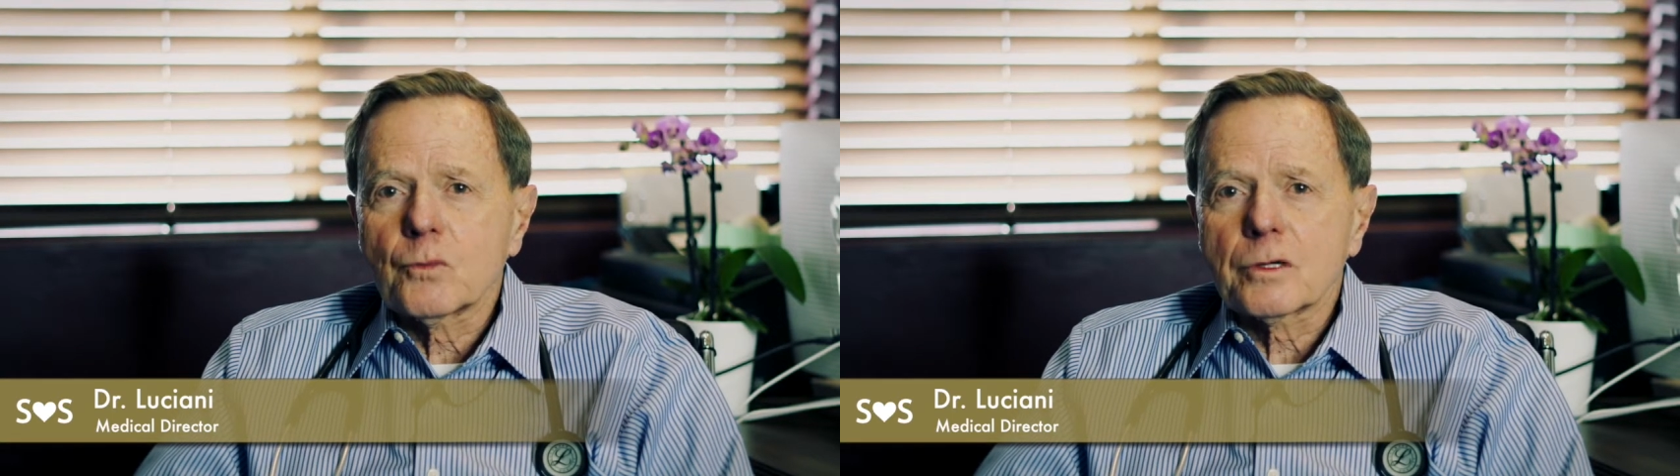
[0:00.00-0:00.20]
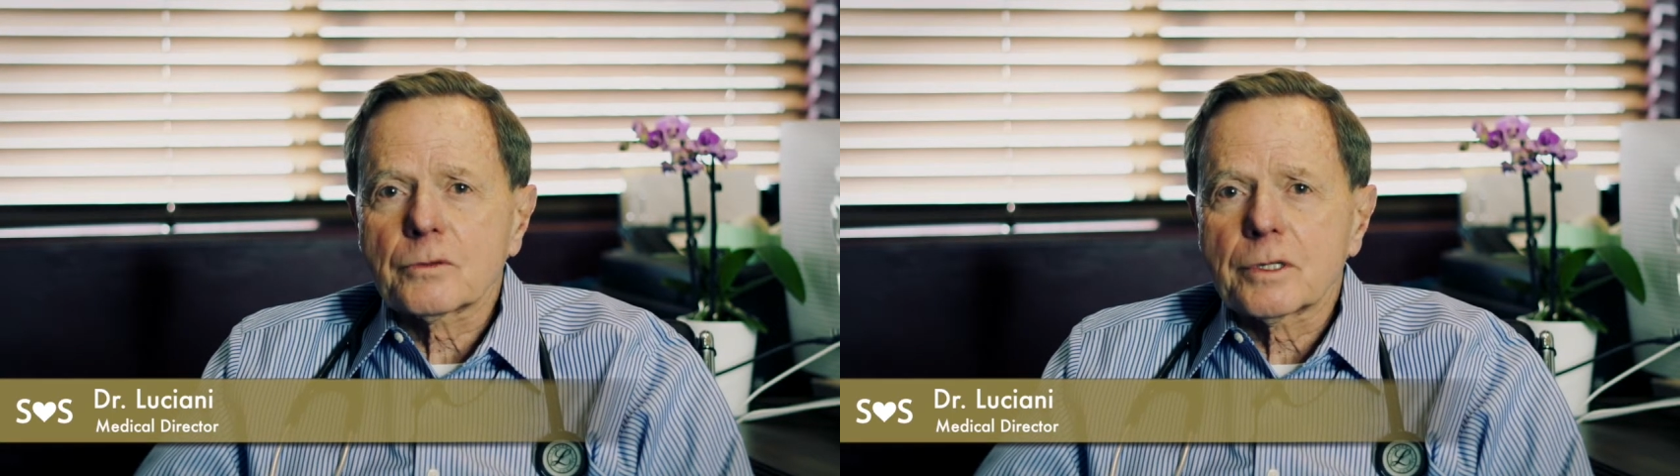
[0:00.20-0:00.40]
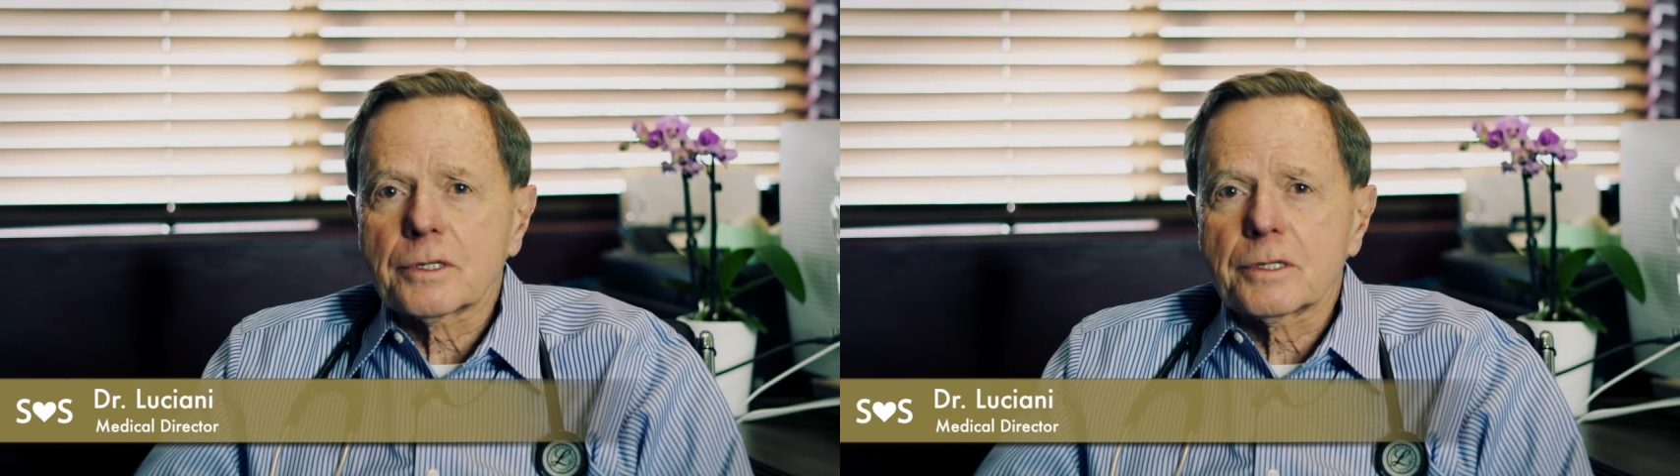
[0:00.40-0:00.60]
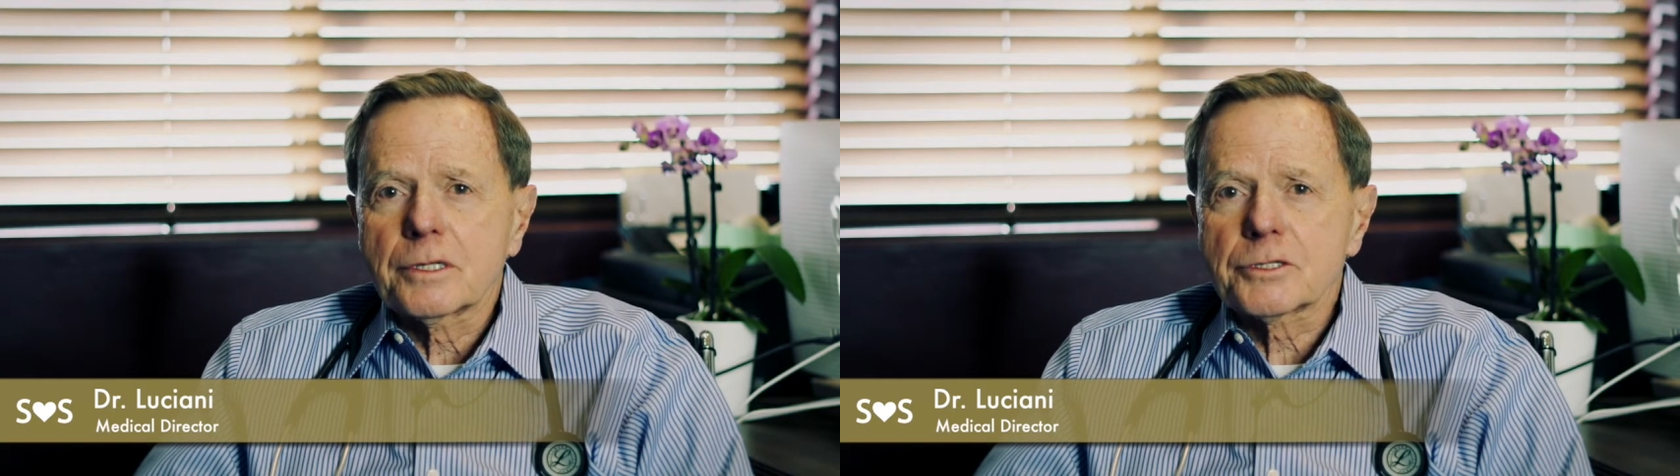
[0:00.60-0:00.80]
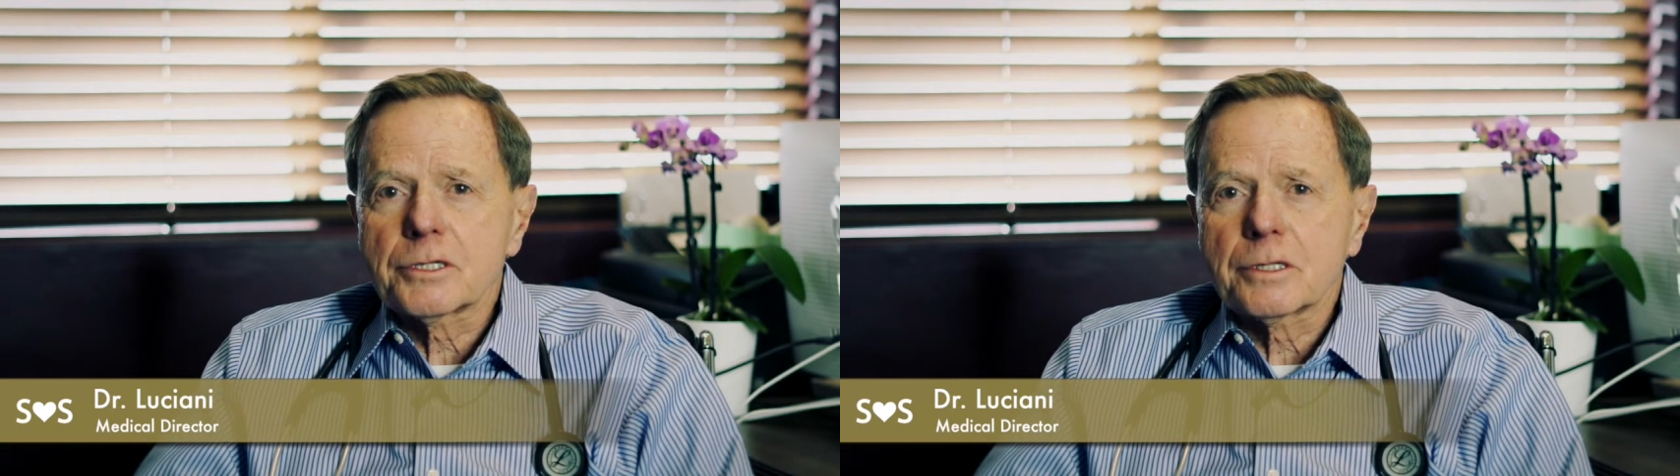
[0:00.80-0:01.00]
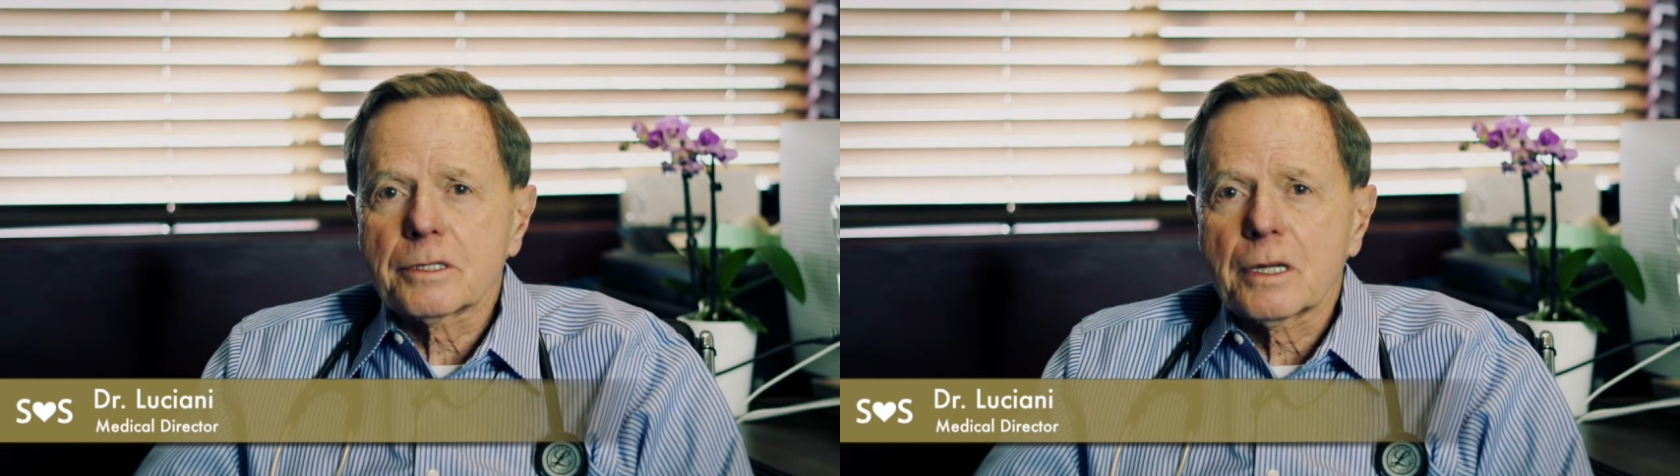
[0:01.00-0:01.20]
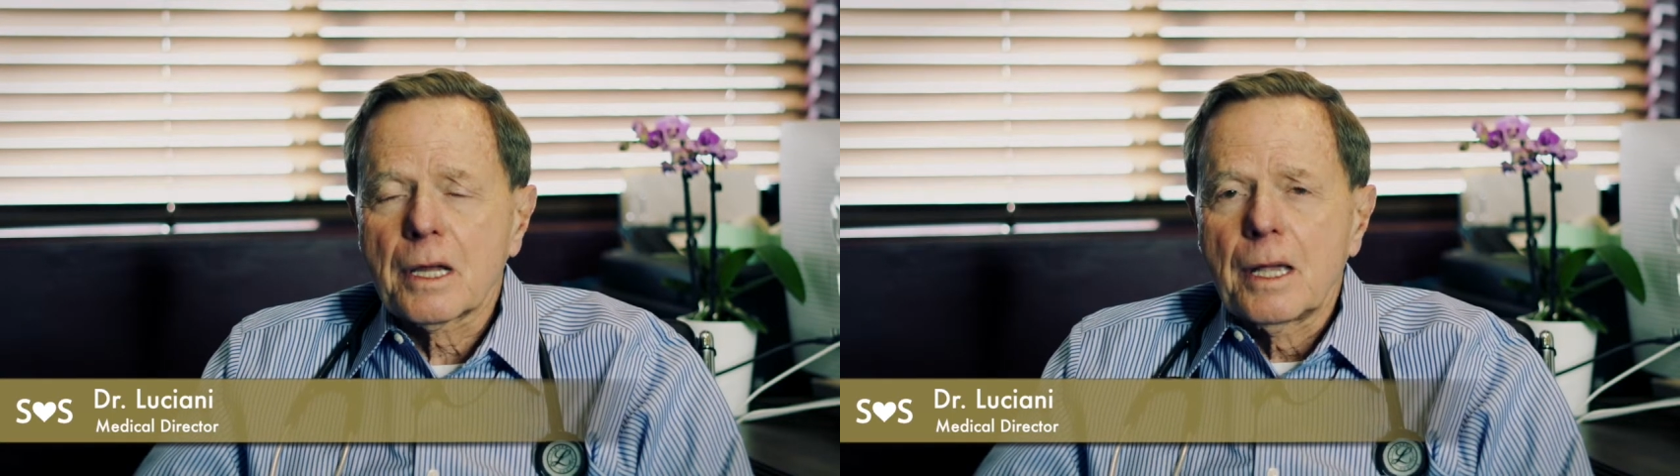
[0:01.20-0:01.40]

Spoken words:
worked with addiction.